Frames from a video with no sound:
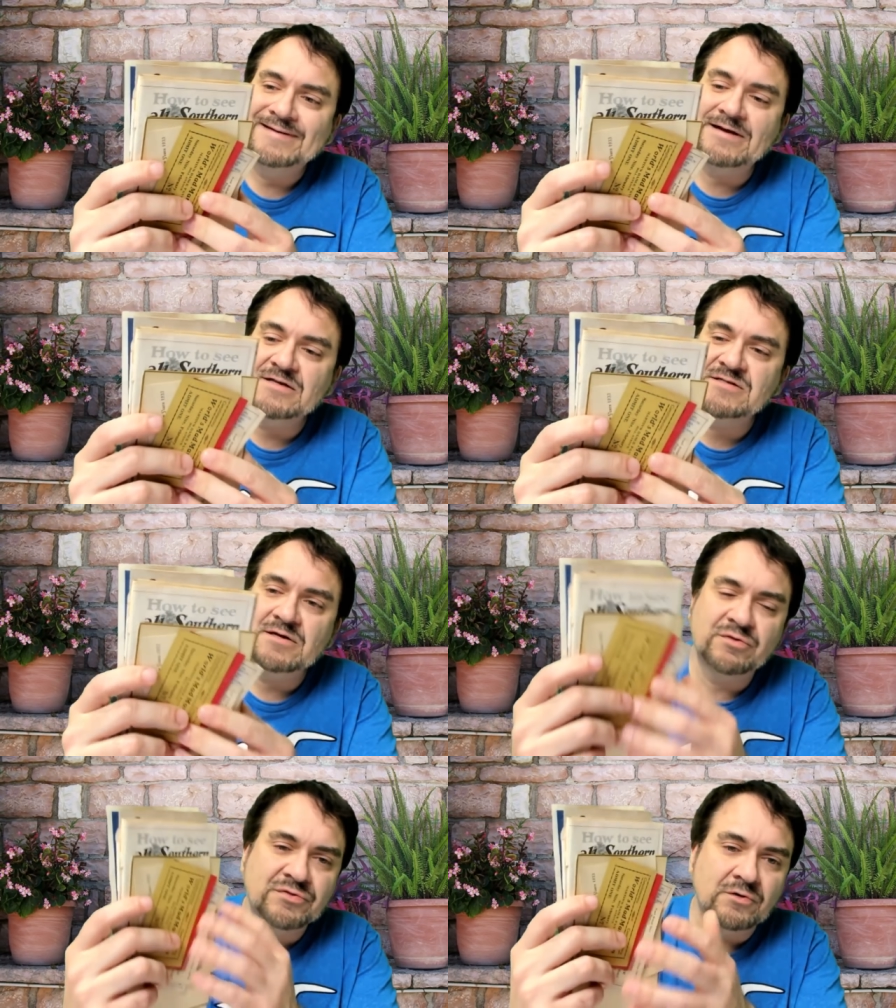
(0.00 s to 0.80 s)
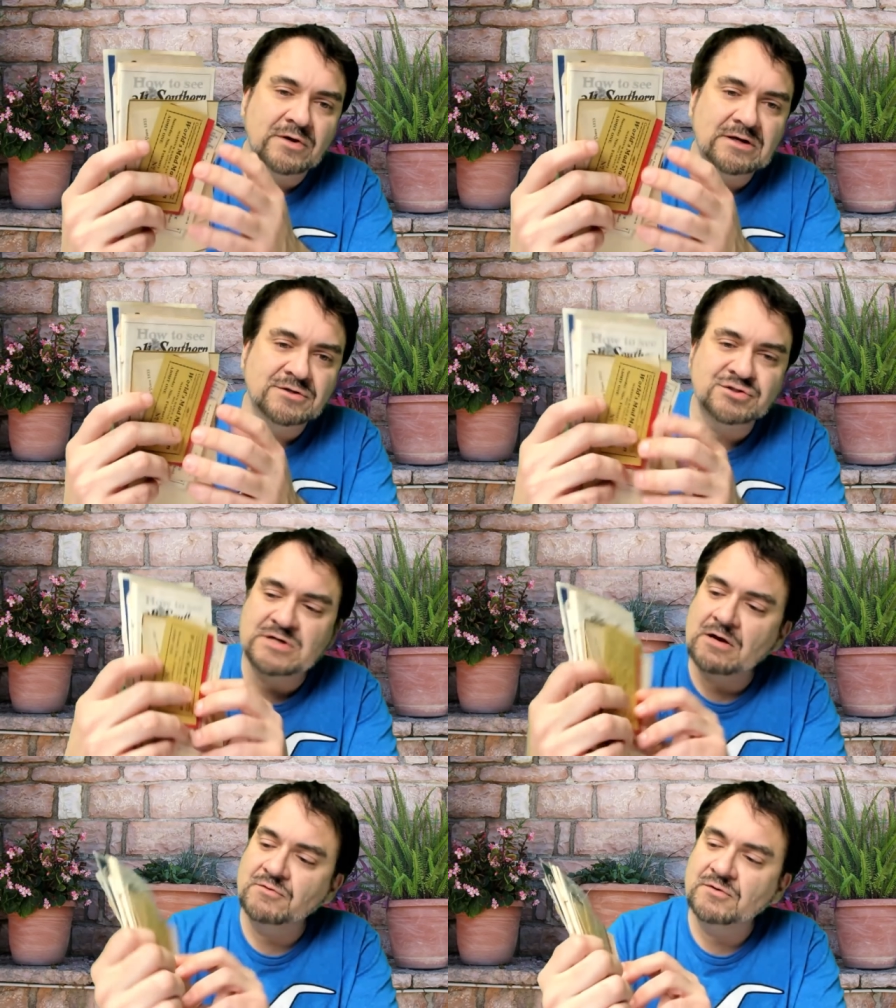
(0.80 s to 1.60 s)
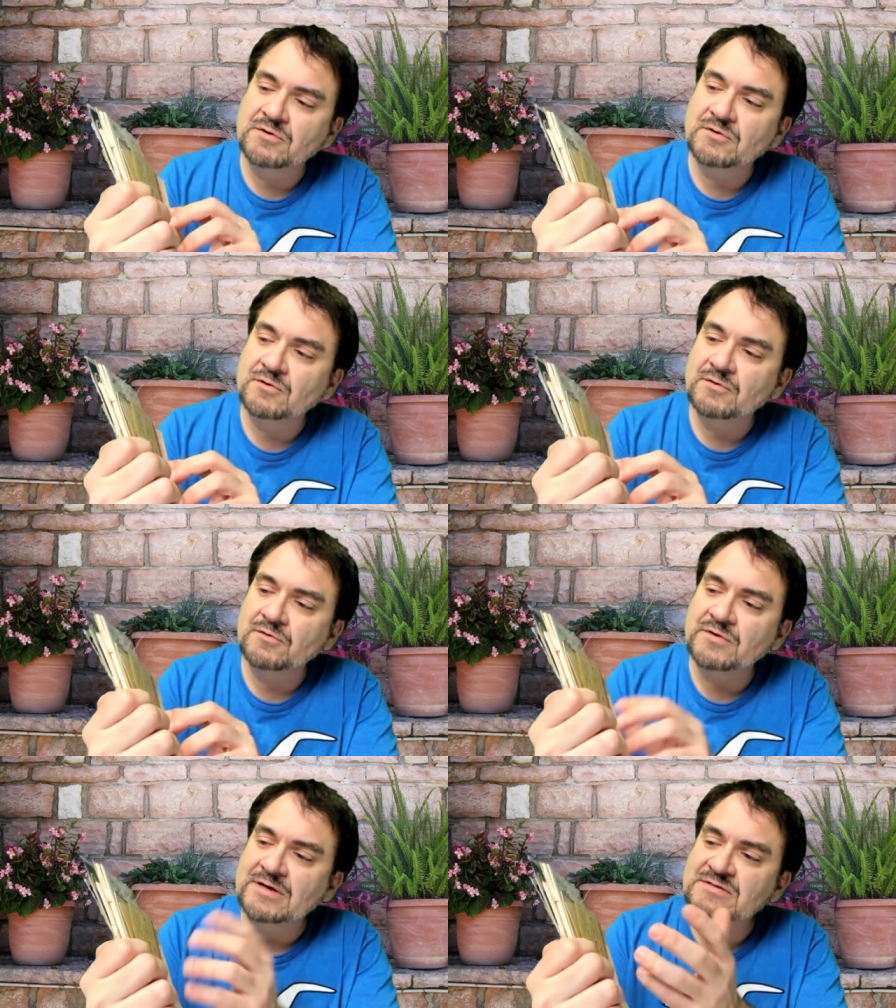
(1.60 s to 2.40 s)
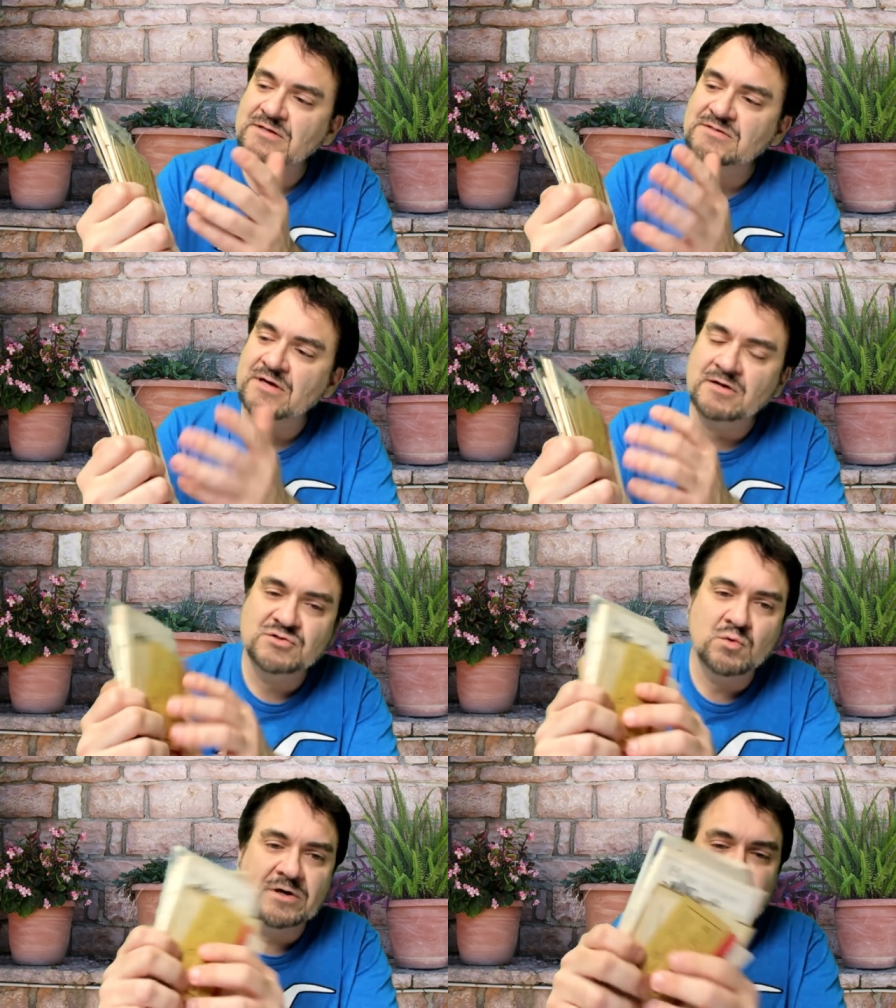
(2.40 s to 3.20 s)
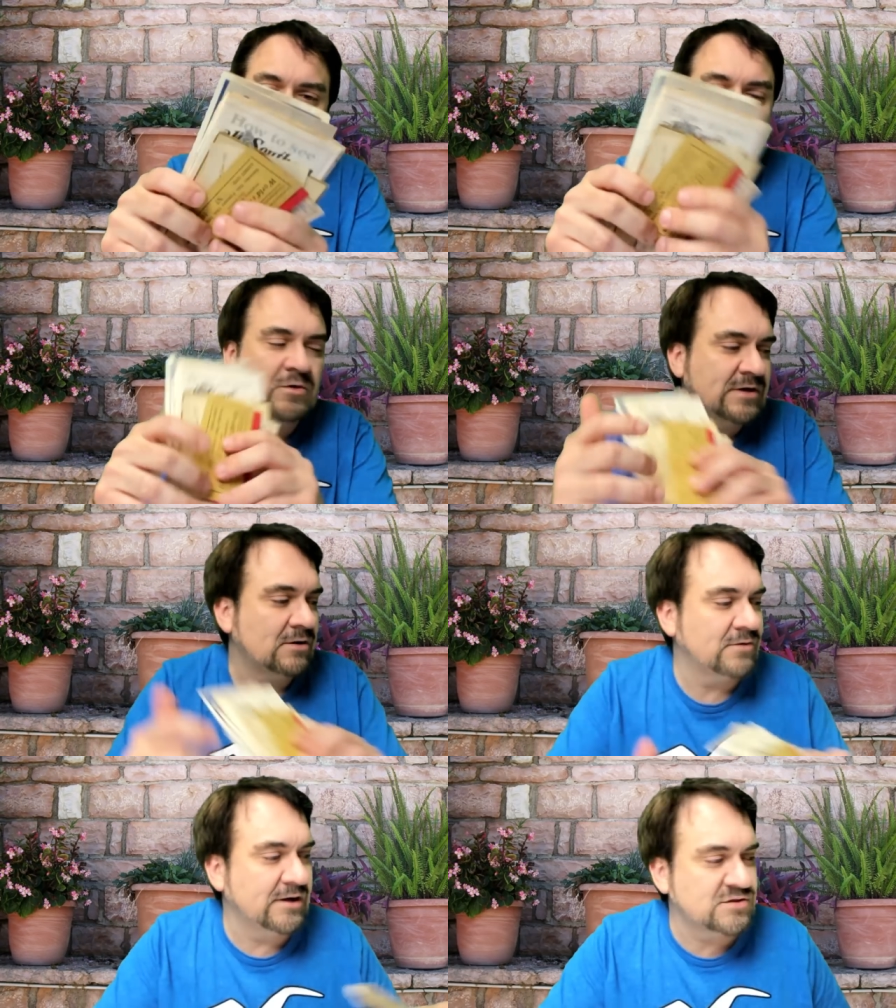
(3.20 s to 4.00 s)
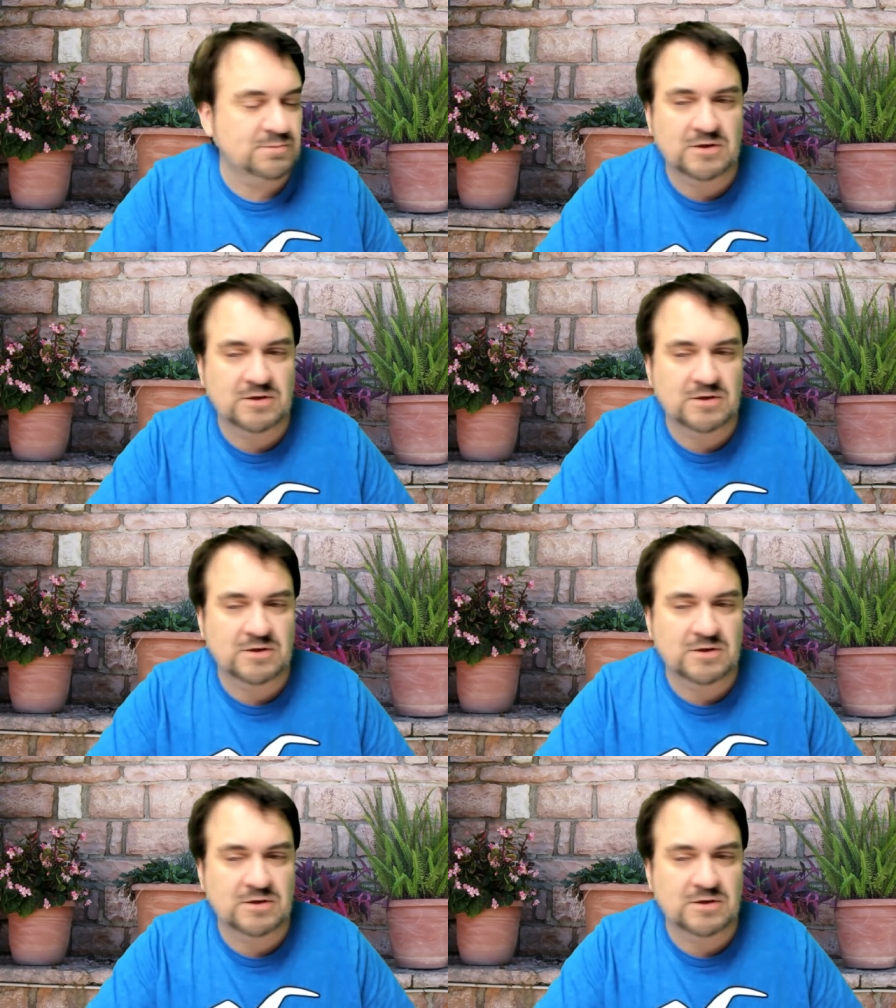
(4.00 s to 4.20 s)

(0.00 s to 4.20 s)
1930-ish down to the 1910-20, somewhere in that range.